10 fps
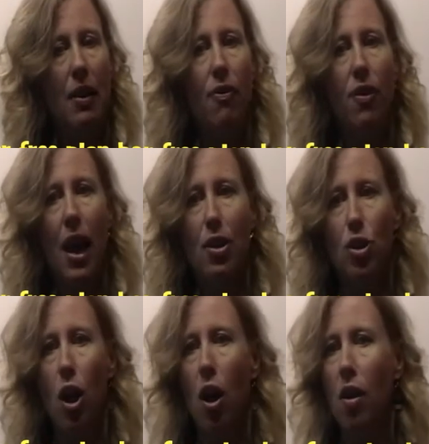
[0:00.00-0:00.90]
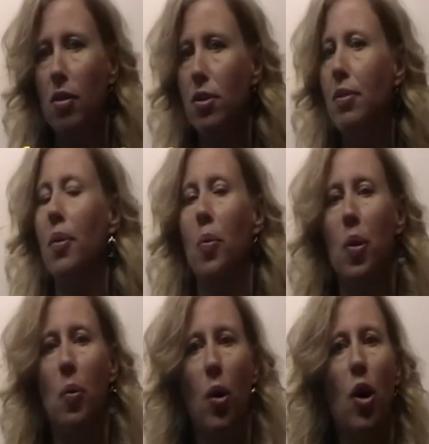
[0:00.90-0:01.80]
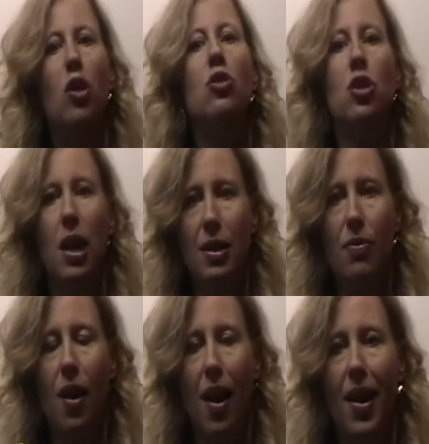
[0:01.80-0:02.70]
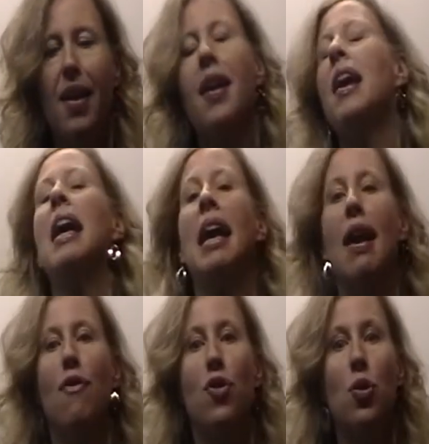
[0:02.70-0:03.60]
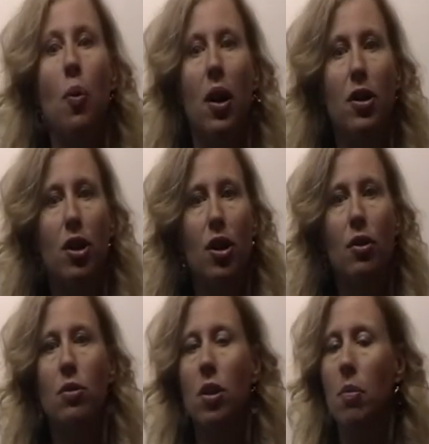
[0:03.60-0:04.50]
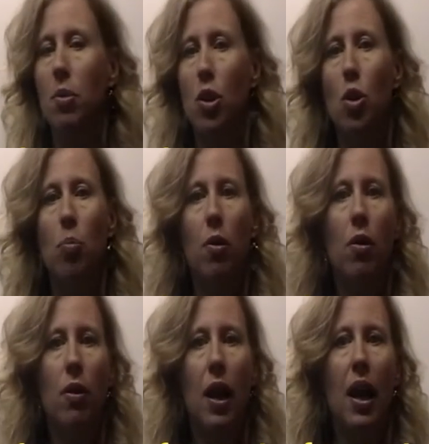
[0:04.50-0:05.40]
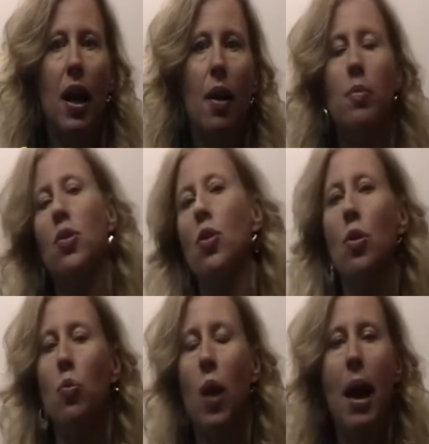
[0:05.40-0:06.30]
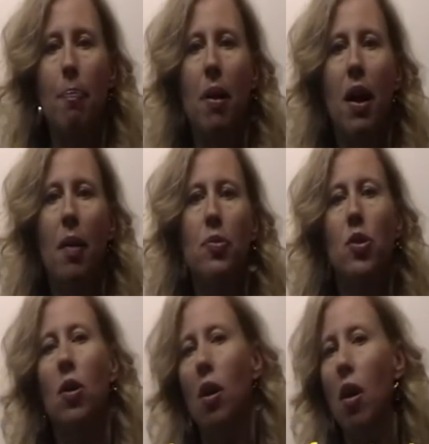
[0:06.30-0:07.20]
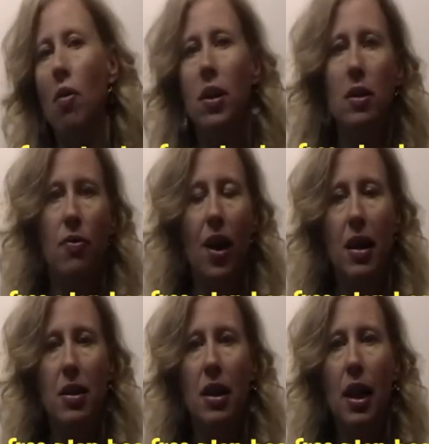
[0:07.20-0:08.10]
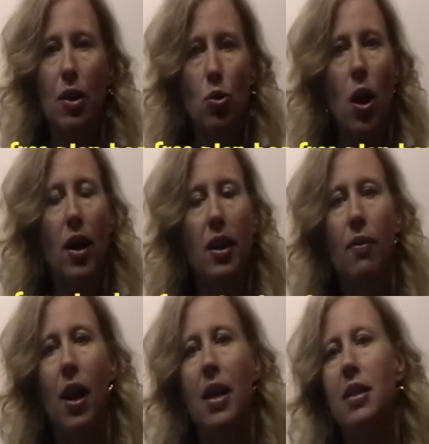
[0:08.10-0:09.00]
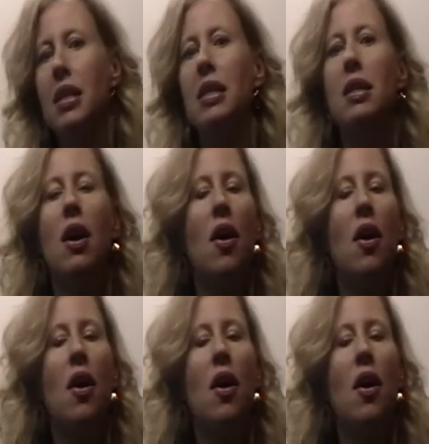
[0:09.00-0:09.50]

of flashcards will work just fine. If you want to use computer programs or the wrap-ups or all these fancy electronic devices,